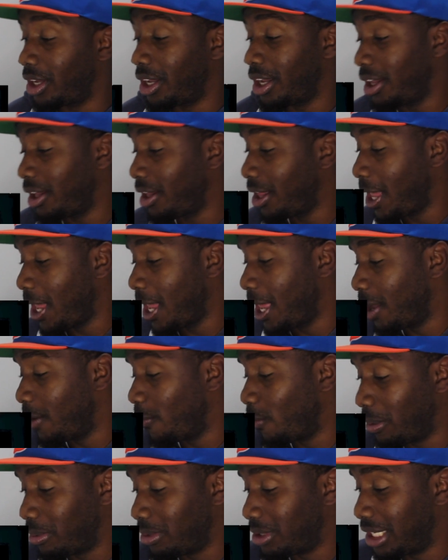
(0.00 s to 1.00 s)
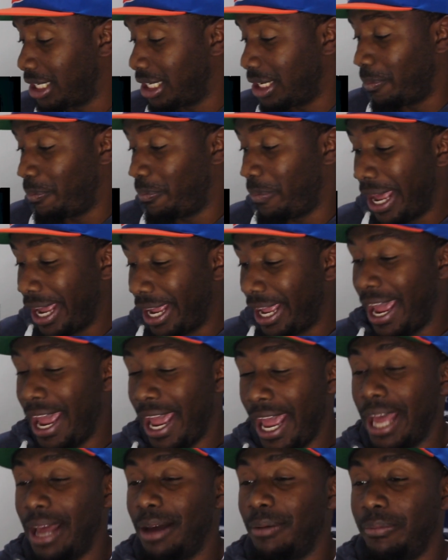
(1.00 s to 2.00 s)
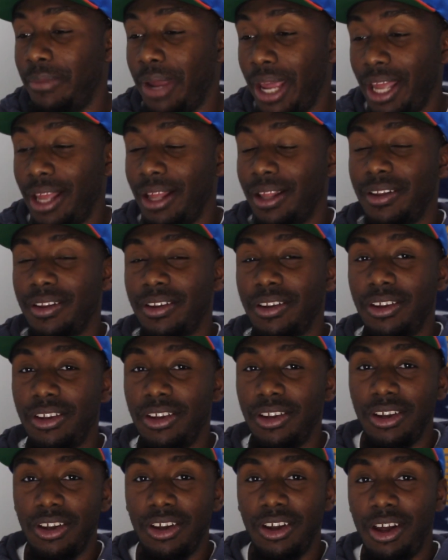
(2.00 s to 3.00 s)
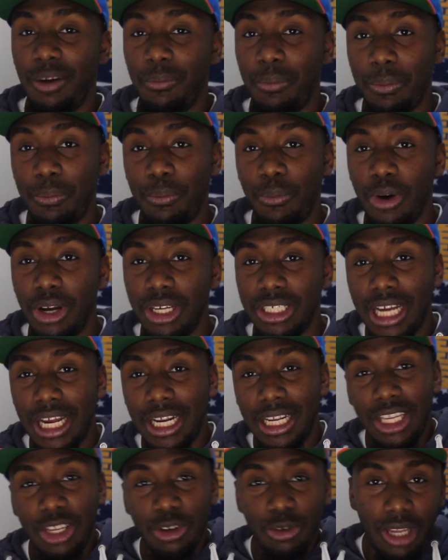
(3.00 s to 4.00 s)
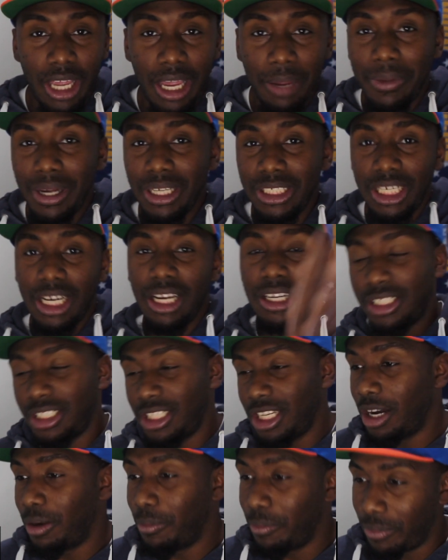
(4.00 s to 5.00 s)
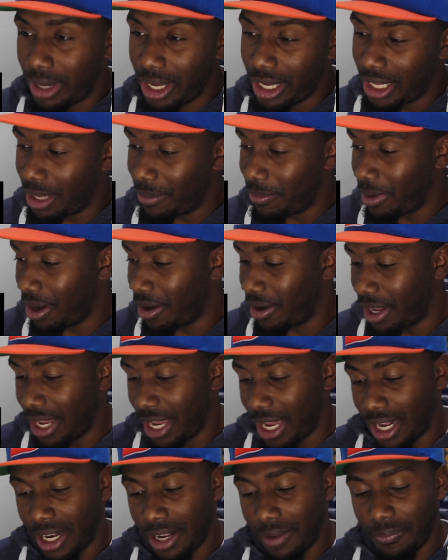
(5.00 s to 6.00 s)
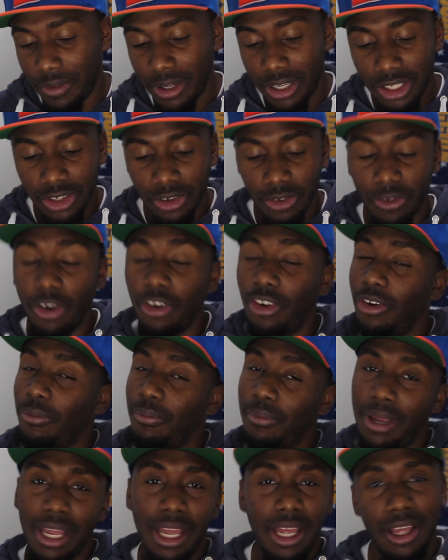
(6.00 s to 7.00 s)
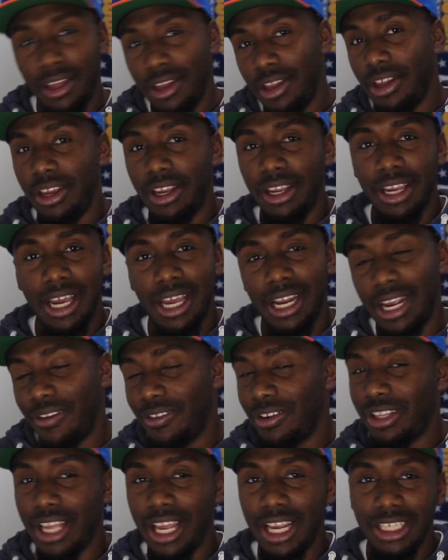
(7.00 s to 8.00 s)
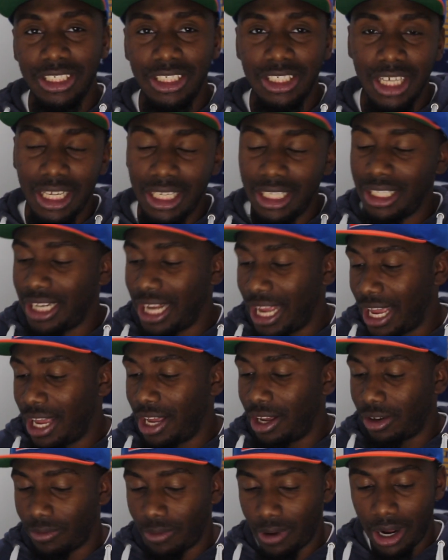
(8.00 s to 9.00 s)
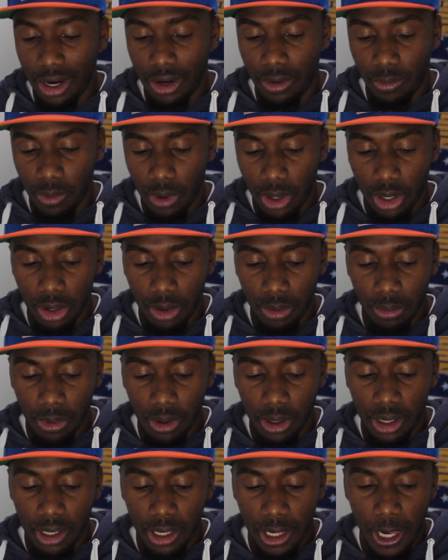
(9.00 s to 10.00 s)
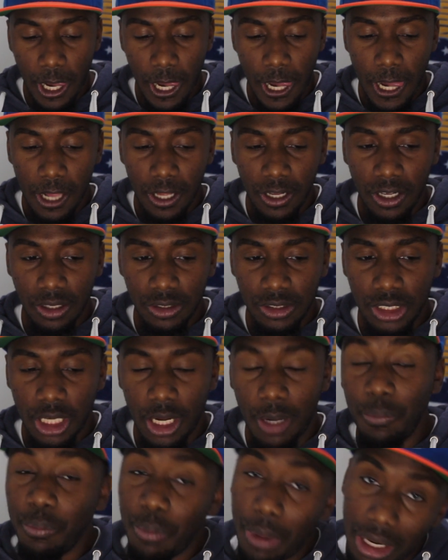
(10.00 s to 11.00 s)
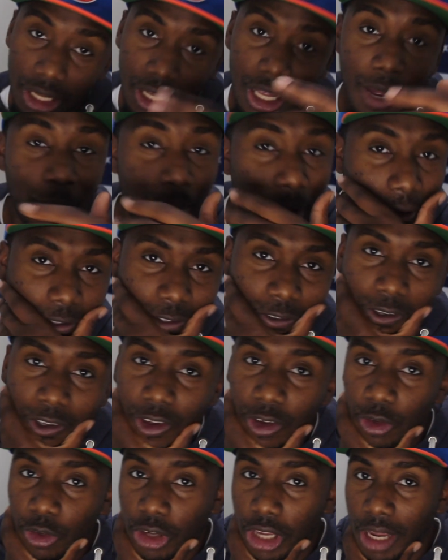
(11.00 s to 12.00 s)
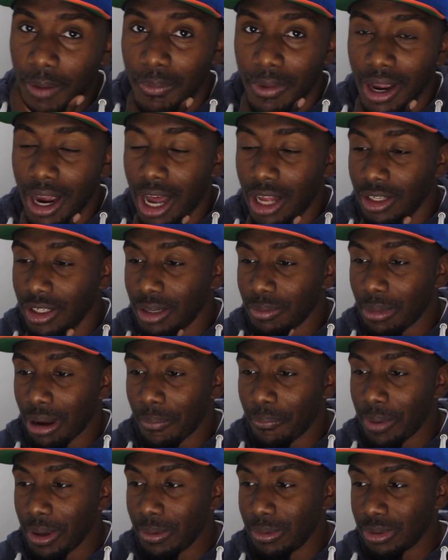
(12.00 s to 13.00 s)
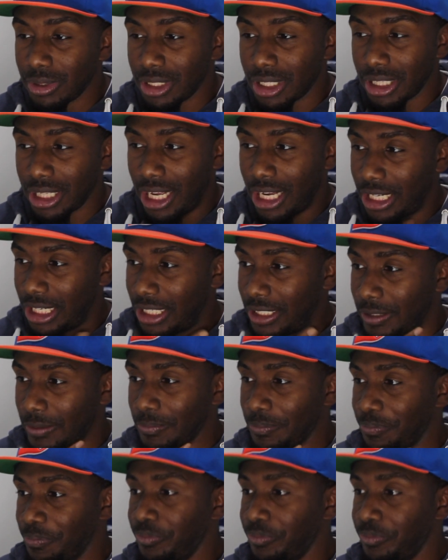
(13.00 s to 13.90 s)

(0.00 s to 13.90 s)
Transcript: I'm saying? Representing Peckham, man. All my boys out in the UK, man, shout out to y'all, man. Keep y'all heads up in this corona, man. Got everything shut down around the world, bro. You know what I'm saying? I'm about to come out to the UK, man, holler at my peoples in London.